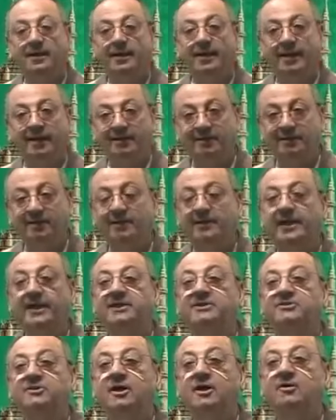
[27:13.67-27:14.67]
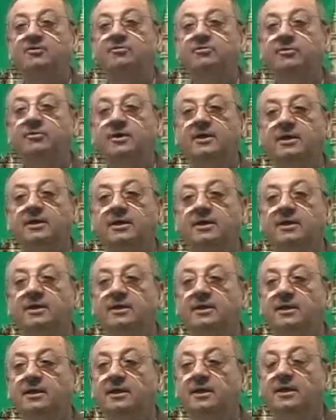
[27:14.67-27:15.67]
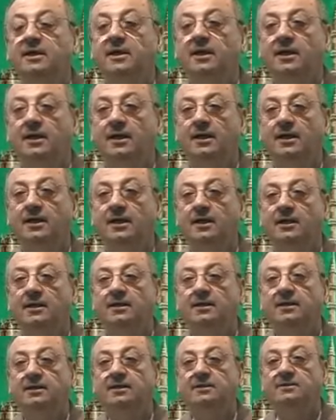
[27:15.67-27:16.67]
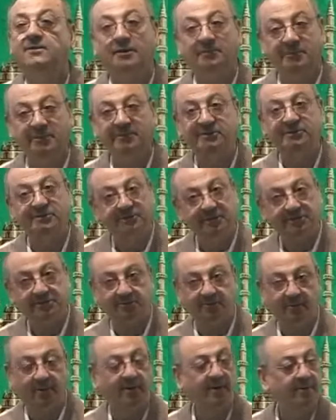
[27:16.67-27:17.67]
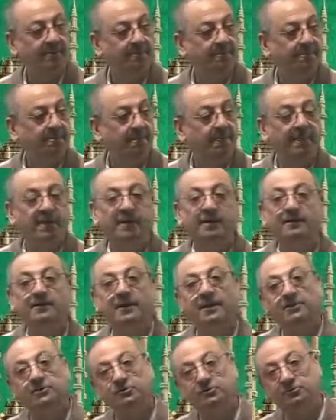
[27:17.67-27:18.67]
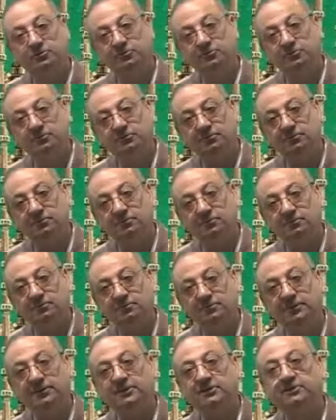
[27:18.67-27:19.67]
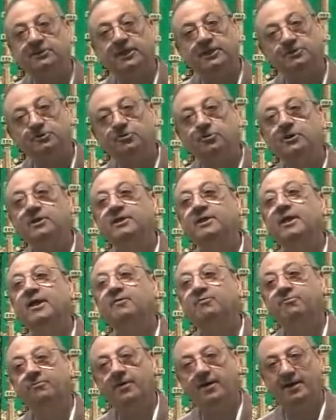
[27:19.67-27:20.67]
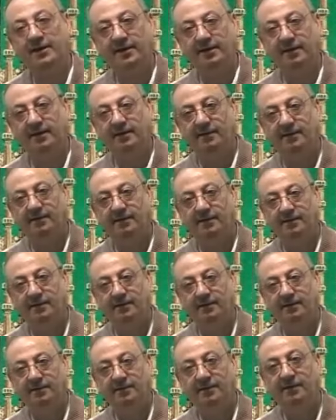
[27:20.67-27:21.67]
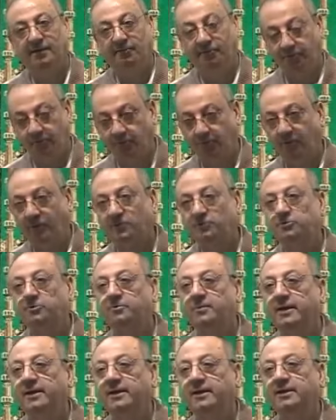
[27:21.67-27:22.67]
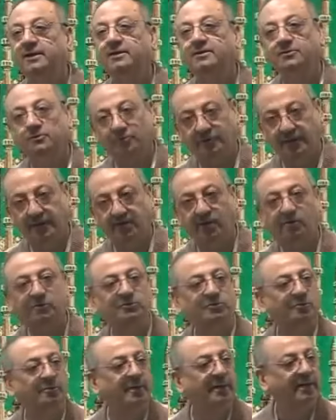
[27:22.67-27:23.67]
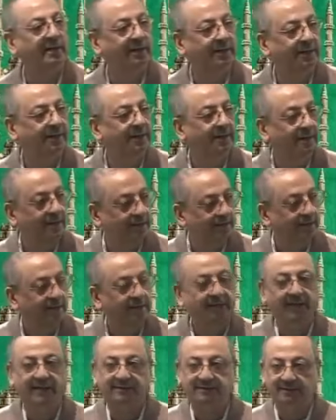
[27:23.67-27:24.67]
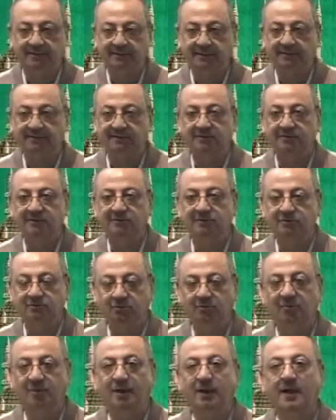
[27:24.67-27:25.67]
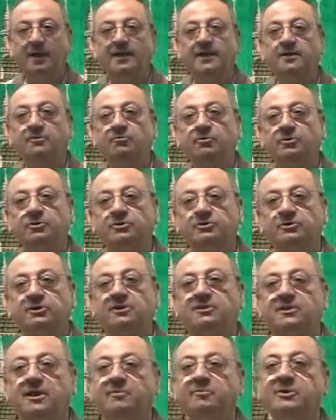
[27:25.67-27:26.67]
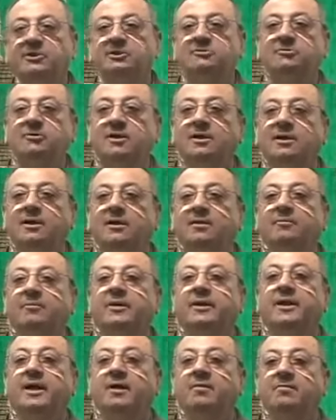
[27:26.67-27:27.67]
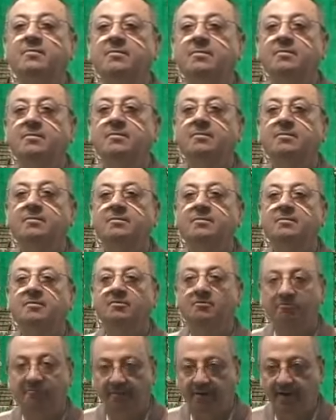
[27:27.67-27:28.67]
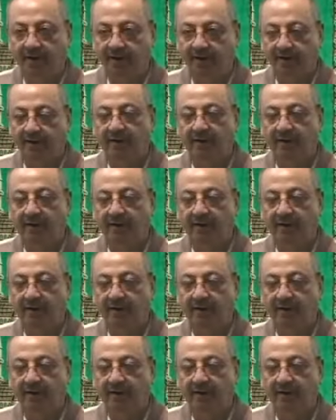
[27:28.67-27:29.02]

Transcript: in the case of tamiz nisba that it is actually a file. If you want to make it, you can also make it as a jumla in which the tamiz will become file.